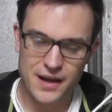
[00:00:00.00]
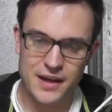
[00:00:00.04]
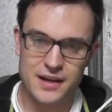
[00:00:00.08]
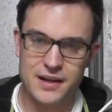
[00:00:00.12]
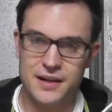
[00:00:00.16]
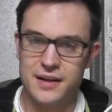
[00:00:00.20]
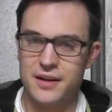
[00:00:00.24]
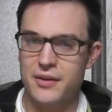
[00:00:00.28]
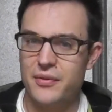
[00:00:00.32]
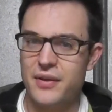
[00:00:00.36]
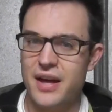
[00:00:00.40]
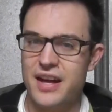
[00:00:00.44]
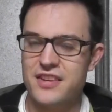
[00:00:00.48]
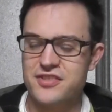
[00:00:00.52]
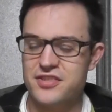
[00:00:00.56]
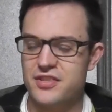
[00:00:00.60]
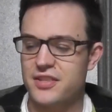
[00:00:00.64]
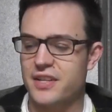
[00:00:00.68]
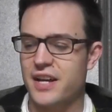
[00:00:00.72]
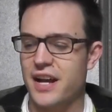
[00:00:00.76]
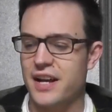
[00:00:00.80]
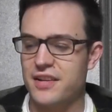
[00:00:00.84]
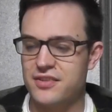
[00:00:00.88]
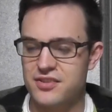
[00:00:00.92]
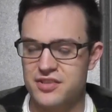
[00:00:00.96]
and at
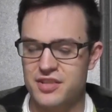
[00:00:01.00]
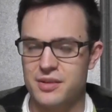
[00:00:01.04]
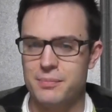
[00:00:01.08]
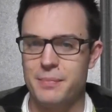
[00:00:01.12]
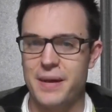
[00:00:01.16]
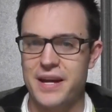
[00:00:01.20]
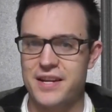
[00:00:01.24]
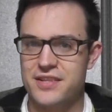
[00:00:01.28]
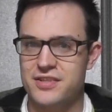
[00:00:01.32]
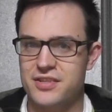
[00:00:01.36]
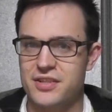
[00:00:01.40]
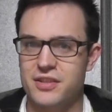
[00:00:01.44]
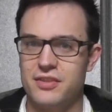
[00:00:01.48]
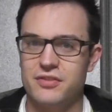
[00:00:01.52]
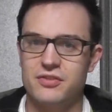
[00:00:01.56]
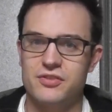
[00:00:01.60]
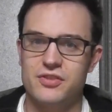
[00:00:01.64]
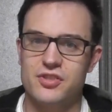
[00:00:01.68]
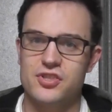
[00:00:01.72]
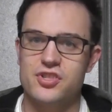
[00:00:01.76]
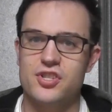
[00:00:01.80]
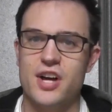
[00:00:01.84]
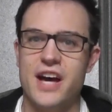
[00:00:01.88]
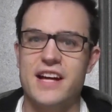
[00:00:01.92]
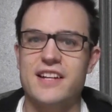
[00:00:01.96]
1000 cuts it makes a
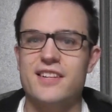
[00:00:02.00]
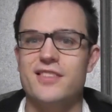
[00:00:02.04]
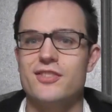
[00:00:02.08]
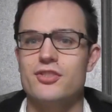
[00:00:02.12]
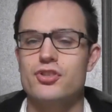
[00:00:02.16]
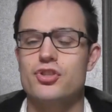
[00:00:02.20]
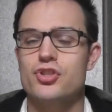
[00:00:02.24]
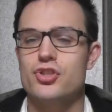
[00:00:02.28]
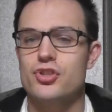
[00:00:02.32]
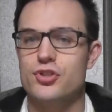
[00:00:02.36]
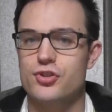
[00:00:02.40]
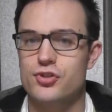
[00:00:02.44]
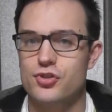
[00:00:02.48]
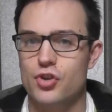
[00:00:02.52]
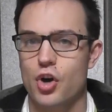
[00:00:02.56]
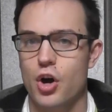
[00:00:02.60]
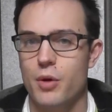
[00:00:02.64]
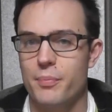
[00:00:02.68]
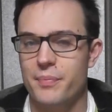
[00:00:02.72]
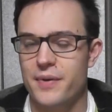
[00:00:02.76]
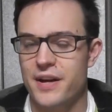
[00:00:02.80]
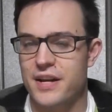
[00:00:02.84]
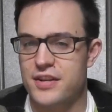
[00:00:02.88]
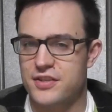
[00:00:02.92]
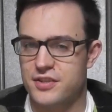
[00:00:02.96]
decided
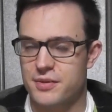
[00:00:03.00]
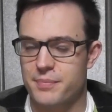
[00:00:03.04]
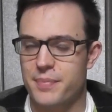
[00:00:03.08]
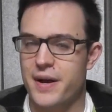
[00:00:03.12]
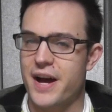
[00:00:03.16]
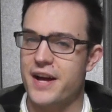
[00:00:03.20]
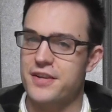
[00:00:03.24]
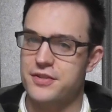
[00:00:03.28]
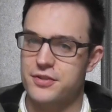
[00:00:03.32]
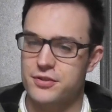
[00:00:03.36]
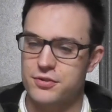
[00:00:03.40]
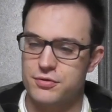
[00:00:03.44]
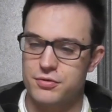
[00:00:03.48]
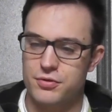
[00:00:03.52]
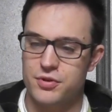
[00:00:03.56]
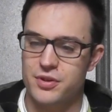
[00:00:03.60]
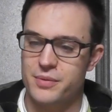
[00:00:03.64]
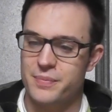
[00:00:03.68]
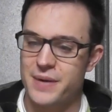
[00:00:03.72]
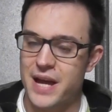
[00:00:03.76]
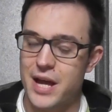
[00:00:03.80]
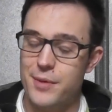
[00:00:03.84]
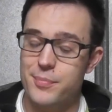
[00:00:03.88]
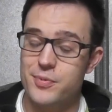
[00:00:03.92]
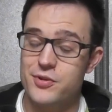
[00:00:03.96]
stop as it passes through the
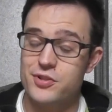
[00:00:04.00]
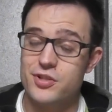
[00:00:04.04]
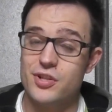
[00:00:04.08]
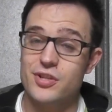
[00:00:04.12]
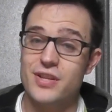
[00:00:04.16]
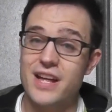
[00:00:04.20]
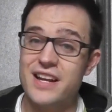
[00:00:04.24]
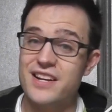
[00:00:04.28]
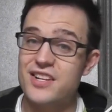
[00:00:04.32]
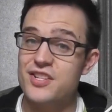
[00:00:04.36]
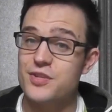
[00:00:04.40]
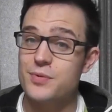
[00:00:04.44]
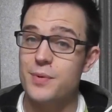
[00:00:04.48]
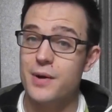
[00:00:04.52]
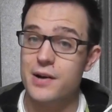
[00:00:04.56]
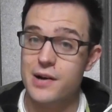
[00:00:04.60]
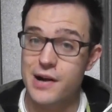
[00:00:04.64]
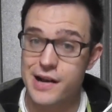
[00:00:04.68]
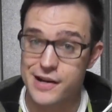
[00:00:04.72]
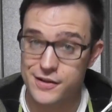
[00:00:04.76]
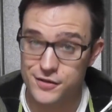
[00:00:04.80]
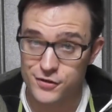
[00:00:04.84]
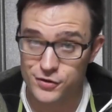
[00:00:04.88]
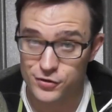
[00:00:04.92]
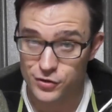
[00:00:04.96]
paper, so that is where
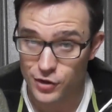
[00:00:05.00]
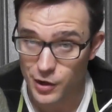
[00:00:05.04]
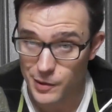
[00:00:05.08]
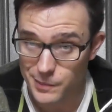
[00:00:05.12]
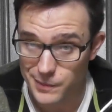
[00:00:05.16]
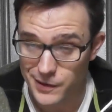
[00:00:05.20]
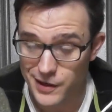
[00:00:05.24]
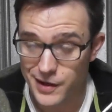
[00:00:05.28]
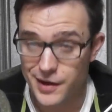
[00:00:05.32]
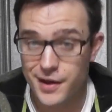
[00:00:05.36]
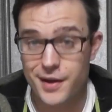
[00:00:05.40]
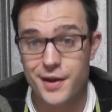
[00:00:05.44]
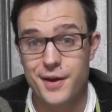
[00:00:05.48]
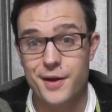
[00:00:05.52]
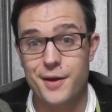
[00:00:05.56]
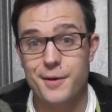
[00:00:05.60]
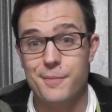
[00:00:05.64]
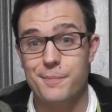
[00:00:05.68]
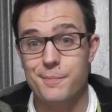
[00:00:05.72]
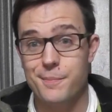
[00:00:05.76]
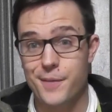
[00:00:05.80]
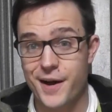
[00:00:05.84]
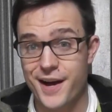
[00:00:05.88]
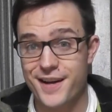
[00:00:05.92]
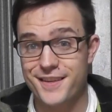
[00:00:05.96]
I stop
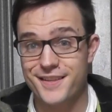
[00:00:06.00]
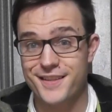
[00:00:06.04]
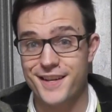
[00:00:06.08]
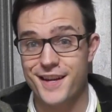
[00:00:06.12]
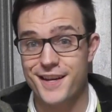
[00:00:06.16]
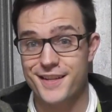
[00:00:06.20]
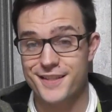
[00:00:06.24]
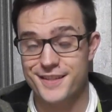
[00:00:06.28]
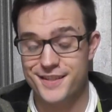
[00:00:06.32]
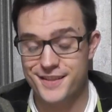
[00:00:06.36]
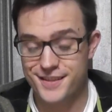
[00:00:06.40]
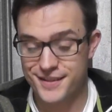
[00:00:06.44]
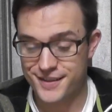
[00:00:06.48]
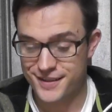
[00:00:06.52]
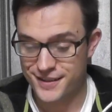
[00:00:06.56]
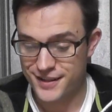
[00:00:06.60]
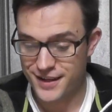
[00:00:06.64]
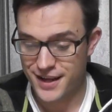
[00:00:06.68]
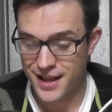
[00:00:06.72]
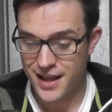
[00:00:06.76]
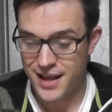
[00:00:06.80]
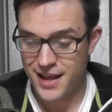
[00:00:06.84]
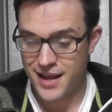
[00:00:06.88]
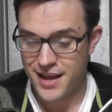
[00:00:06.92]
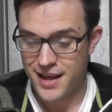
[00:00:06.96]
my tests.
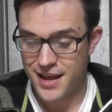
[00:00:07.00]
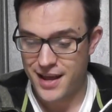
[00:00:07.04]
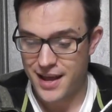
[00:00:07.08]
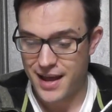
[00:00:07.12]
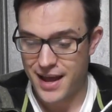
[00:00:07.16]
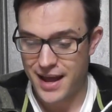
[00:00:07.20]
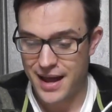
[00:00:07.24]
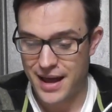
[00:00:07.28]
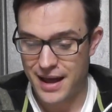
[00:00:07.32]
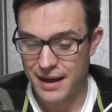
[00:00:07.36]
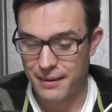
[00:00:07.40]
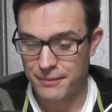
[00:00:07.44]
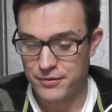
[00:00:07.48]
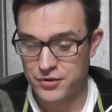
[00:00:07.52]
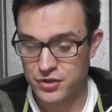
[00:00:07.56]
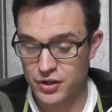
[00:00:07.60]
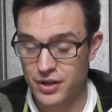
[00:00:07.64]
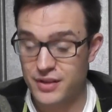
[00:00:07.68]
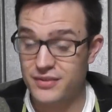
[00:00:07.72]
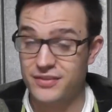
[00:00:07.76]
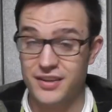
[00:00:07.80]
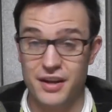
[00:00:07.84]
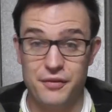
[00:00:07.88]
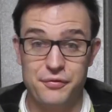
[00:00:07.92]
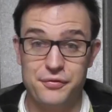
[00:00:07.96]

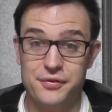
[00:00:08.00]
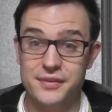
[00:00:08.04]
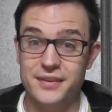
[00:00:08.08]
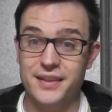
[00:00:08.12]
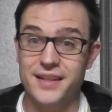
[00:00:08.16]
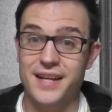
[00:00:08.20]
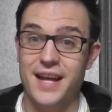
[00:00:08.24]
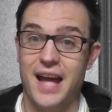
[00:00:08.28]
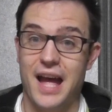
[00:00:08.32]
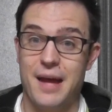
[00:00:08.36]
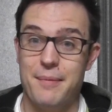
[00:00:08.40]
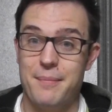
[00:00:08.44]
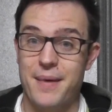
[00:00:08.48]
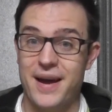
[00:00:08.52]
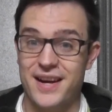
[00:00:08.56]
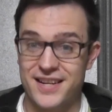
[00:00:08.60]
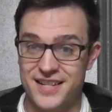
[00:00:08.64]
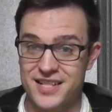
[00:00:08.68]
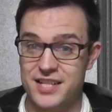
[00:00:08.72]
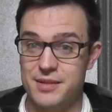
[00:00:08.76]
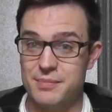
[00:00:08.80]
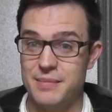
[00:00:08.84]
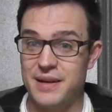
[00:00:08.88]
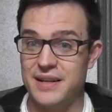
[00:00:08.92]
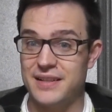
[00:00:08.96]
So definitely a
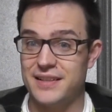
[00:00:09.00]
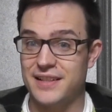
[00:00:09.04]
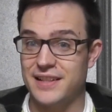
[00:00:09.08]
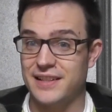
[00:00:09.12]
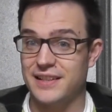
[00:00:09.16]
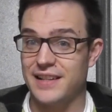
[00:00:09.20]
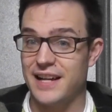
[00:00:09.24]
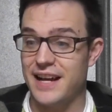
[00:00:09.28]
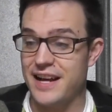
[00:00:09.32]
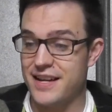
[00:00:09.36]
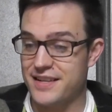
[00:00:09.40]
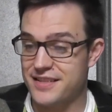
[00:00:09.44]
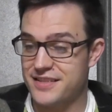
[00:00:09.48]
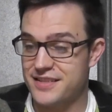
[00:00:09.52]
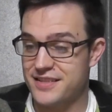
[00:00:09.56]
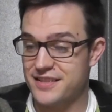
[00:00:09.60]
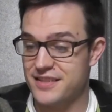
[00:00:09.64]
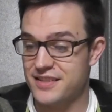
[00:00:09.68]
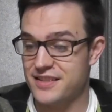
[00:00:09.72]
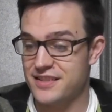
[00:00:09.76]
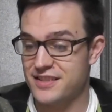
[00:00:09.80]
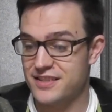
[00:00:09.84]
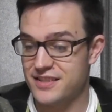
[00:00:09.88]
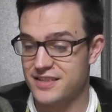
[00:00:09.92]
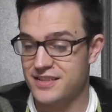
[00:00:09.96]
MaxiMet class
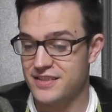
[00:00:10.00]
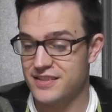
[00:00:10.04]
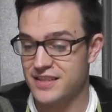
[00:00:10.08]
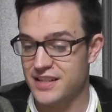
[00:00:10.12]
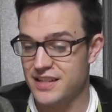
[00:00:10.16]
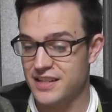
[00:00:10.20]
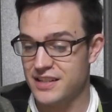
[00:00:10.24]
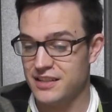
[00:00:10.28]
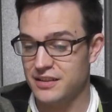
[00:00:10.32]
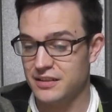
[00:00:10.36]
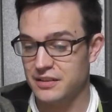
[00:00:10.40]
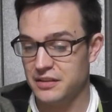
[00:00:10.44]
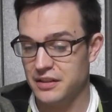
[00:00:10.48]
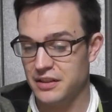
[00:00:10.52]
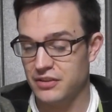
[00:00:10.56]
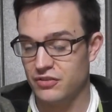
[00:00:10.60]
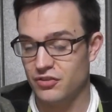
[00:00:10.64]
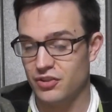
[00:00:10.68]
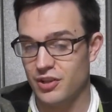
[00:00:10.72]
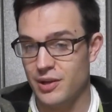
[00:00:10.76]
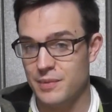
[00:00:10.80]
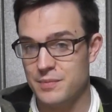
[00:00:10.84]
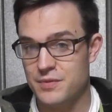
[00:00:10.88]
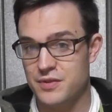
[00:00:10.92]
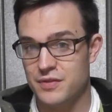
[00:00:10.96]
steel in
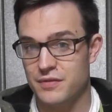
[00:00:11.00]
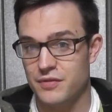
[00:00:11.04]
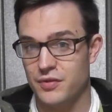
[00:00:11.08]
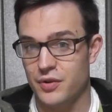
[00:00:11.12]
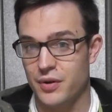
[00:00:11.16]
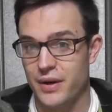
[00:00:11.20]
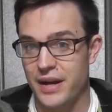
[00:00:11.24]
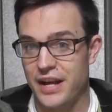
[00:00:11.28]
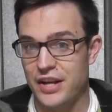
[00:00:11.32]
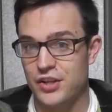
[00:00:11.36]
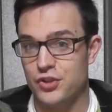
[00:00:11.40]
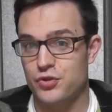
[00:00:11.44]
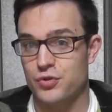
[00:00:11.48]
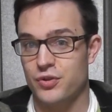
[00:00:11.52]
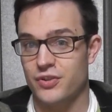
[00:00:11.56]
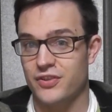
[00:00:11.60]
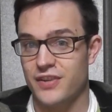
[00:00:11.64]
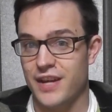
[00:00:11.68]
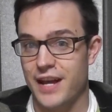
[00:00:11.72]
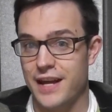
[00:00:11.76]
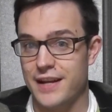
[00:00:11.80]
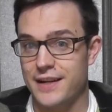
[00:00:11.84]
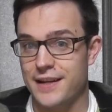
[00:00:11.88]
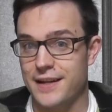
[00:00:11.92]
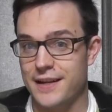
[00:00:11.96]
terms of your edge
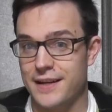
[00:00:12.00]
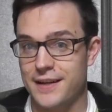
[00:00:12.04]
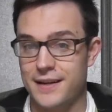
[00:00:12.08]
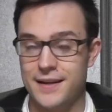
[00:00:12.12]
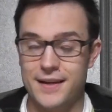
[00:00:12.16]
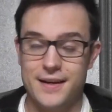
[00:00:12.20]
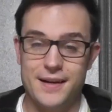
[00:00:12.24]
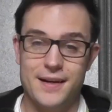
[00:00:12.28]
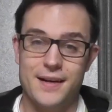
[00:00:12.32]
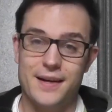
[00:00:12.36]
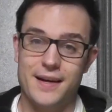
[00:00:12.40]
retaining